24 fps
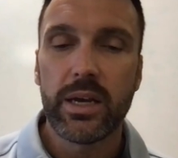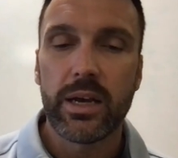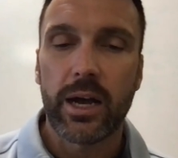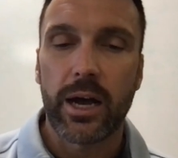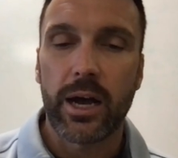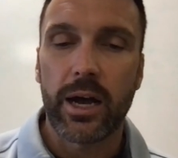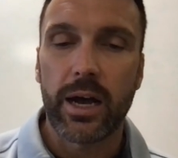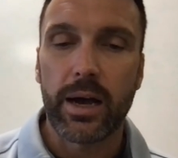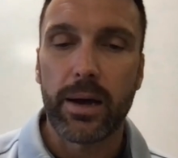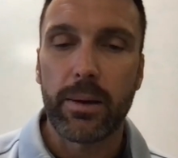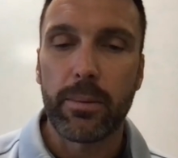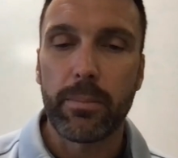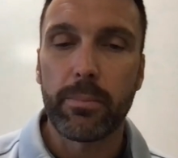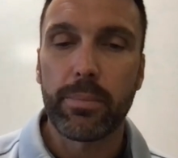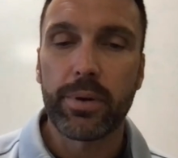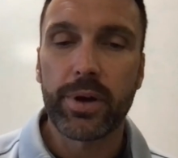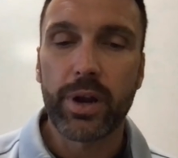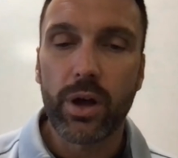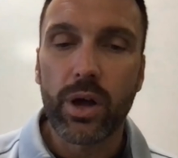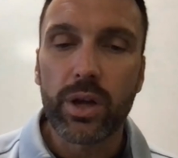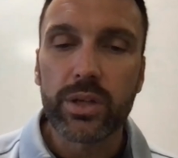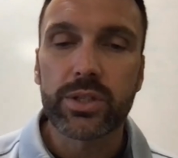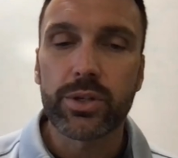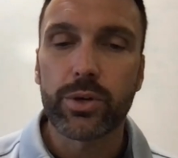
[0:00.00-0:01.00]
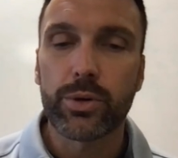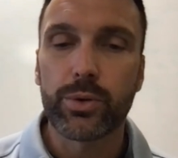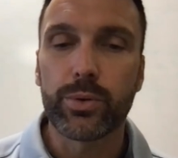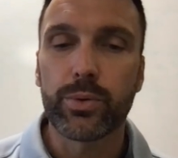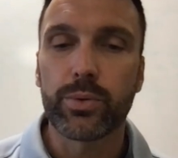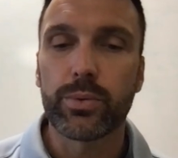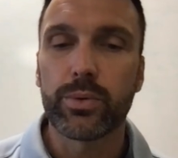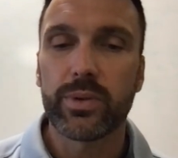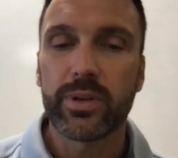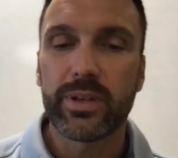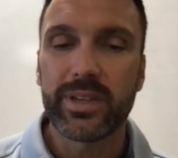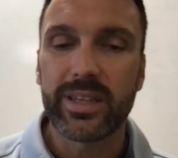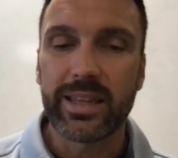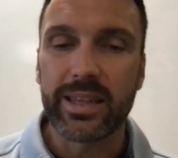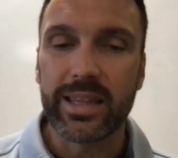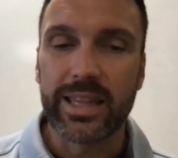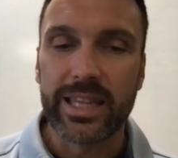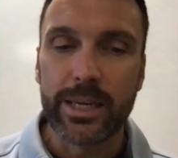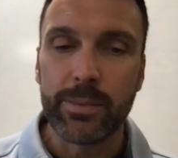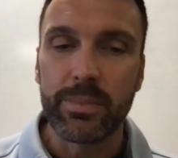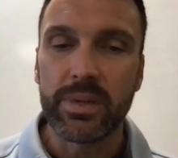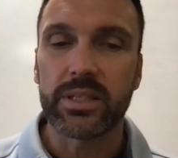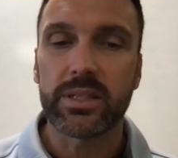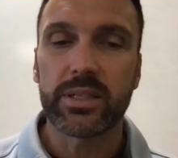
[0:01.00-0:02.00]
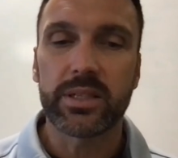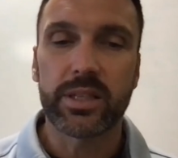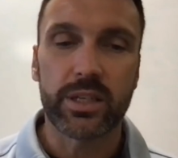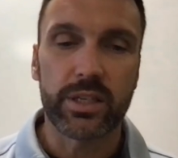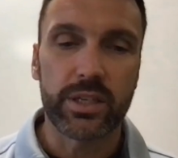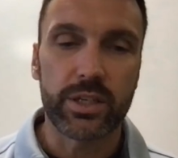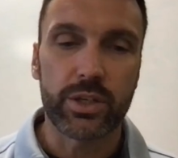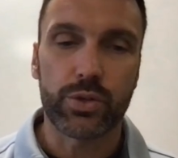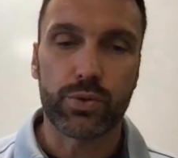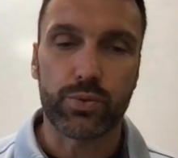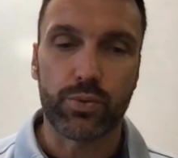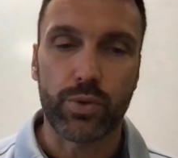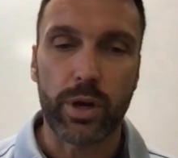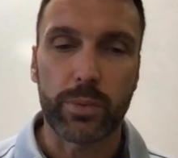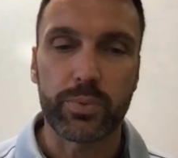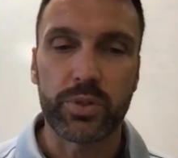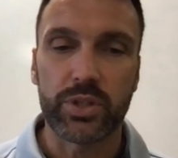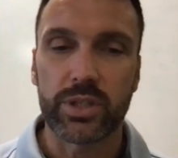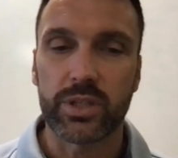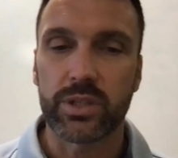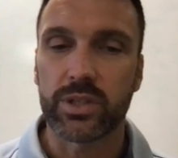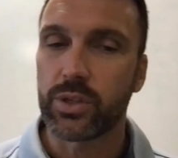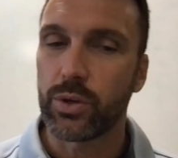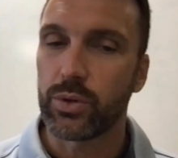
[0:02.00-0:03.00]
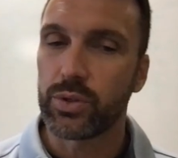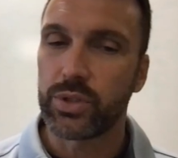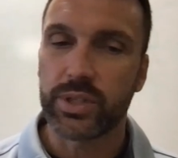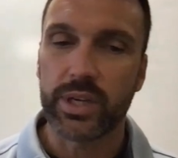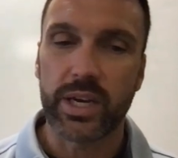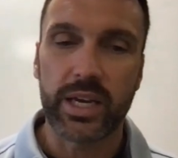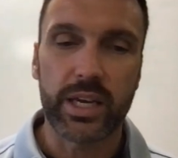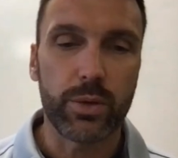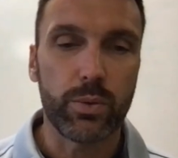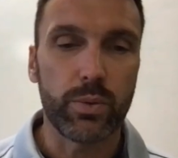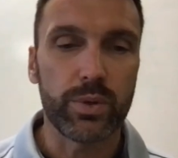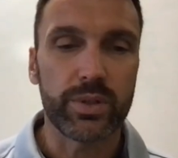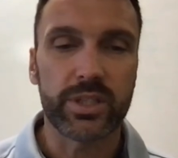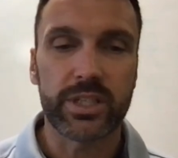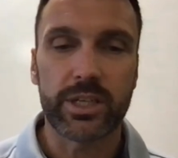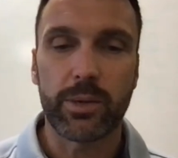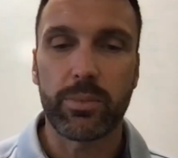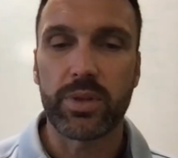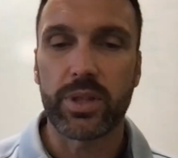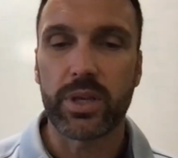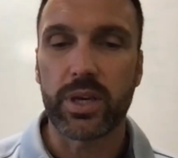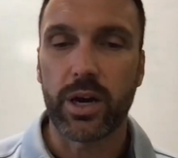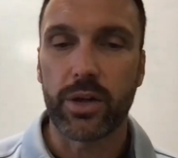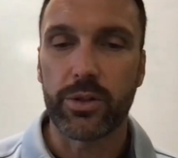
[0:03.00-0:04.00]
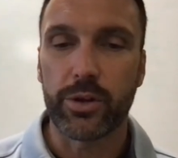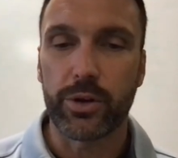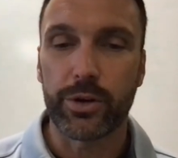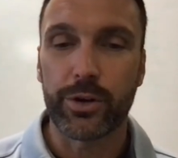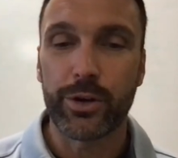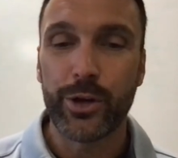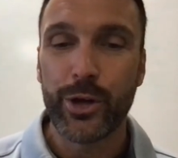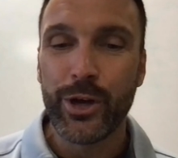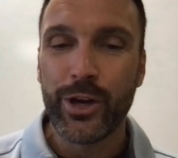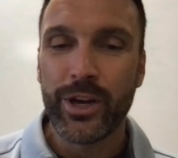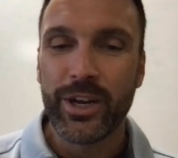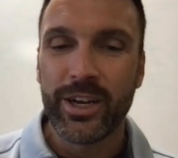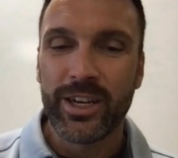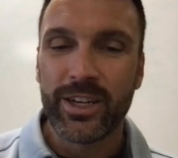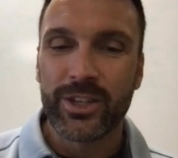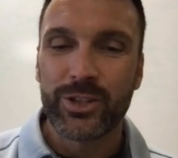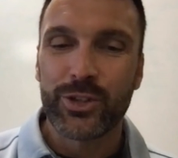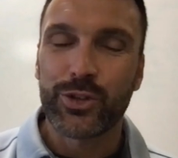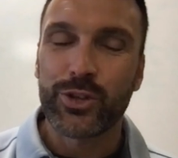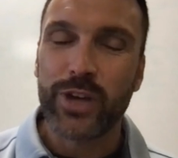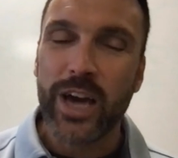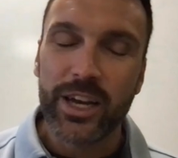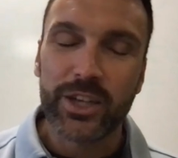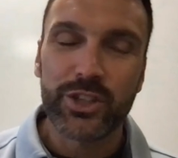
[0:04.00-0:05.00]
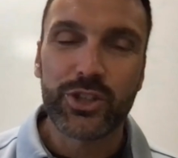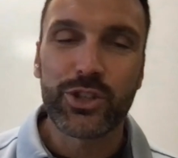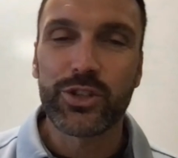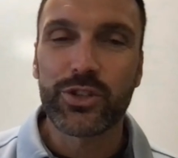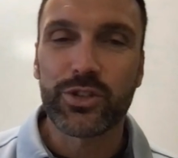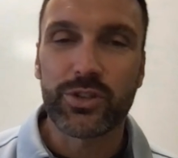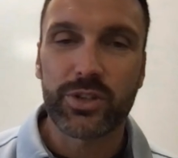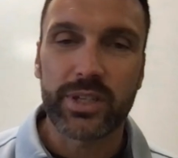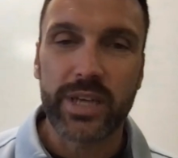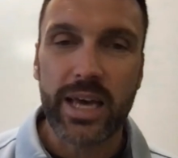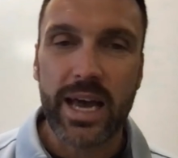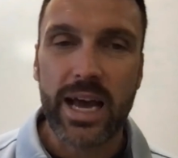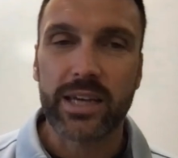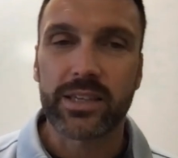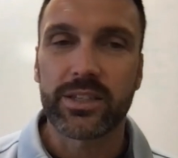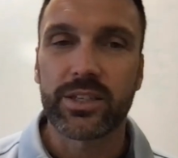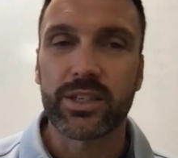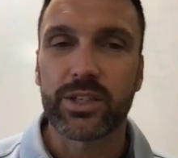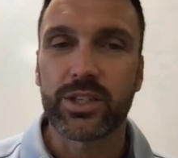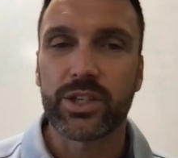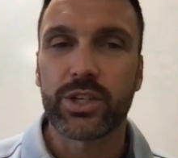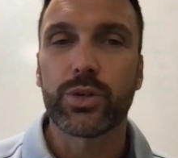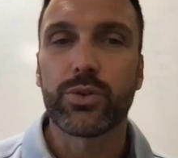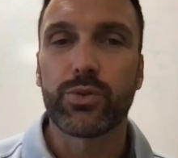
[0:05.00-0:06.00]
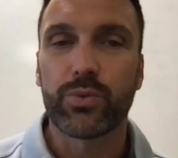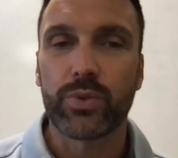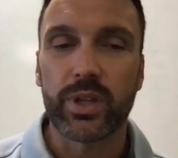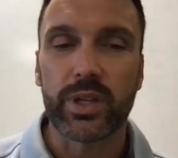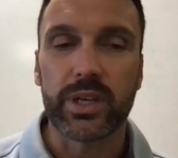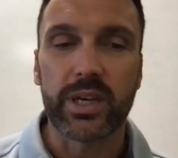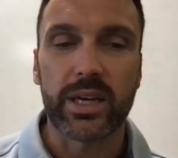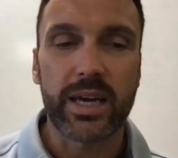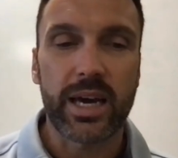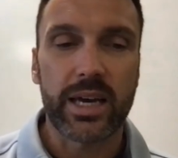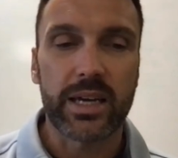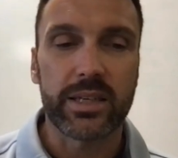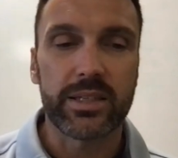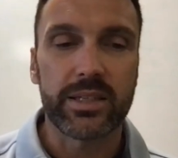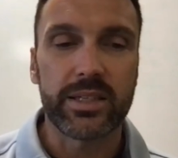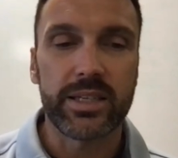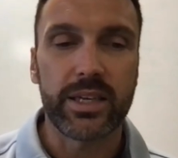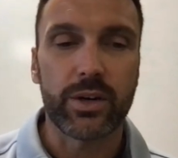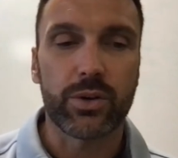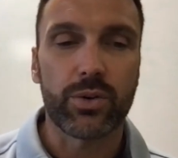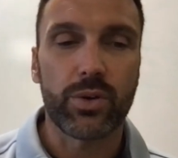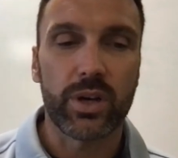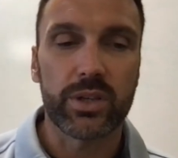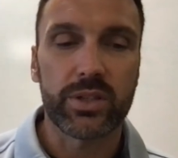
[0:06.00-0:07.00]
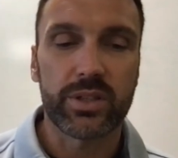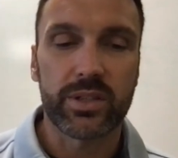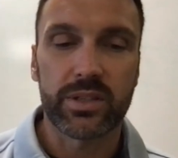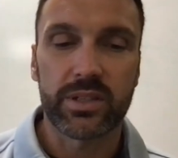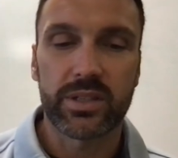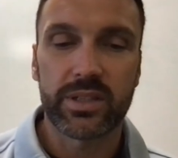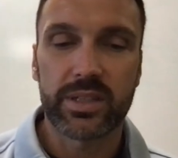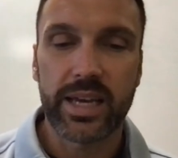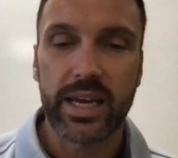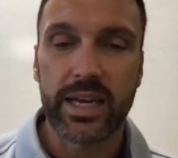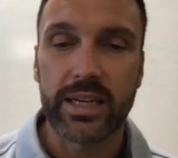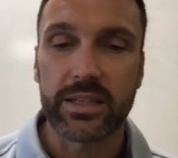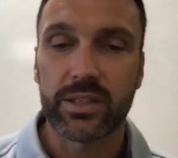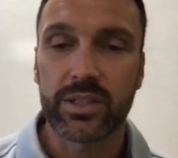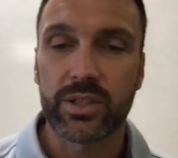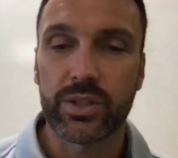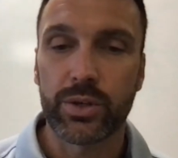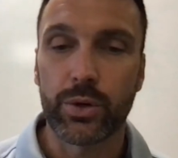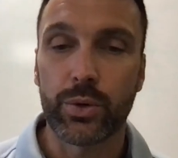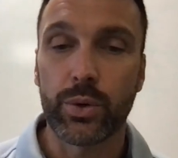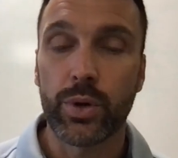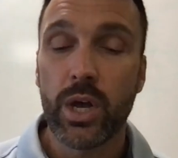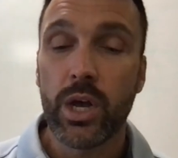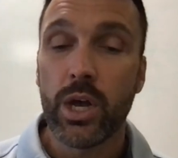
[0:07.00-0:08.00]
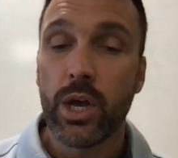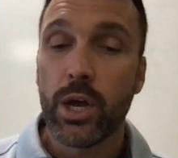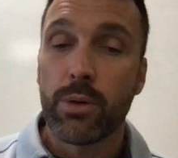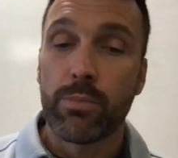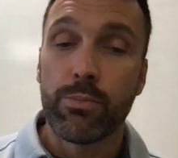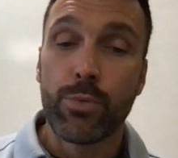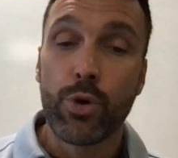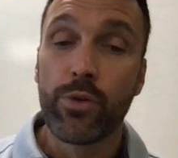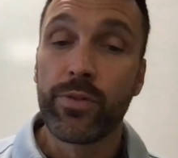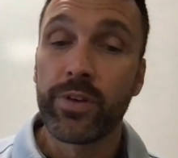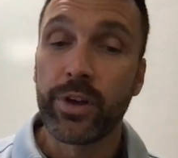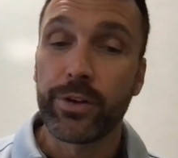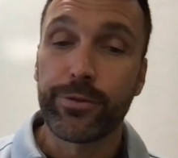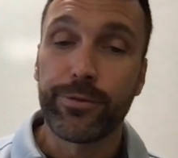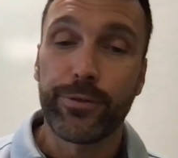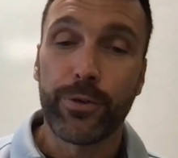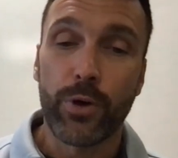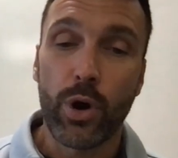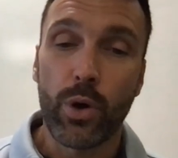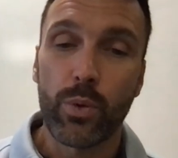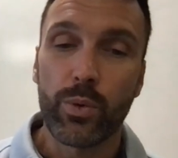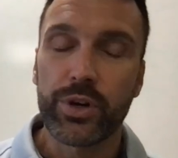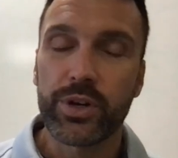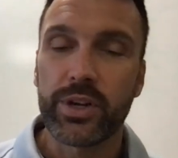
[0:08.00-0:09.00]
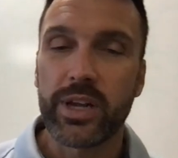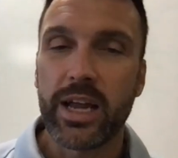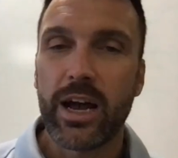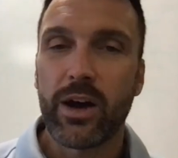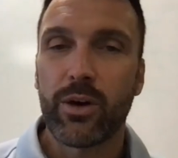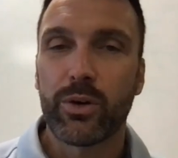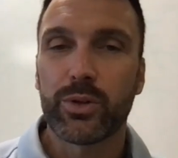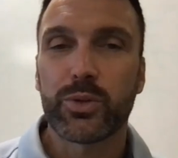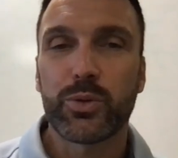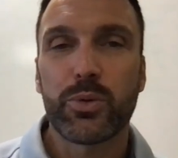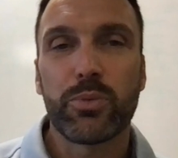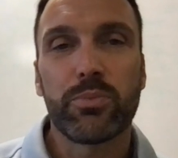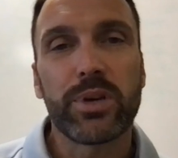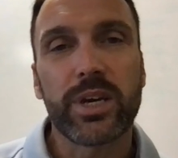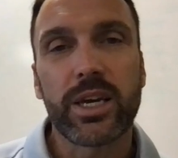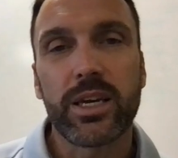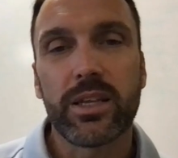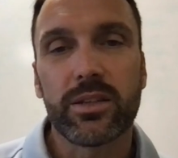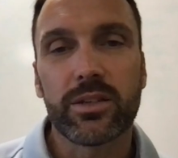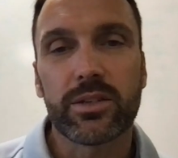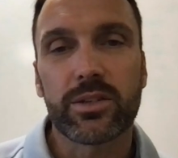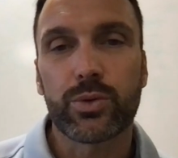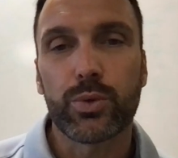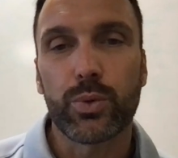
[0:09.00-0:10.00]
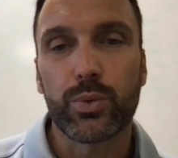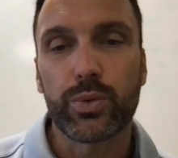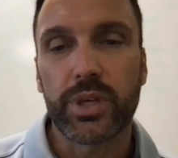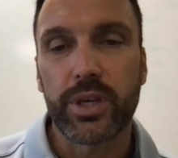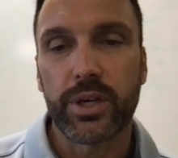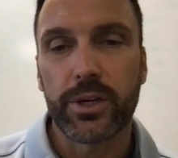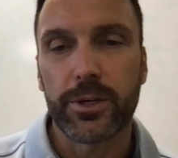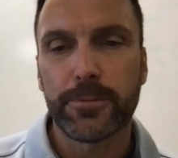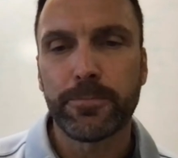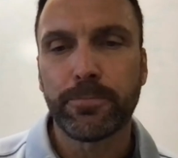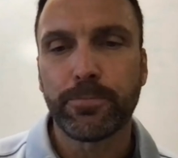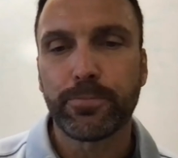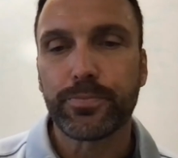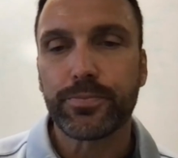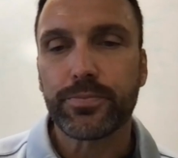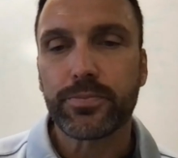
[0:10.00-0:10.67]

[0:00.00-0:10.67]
um, but also limits the disruption associated with some of the other strategies or tactics you really kind of see across the state. So, moving forward now as we begin the school year,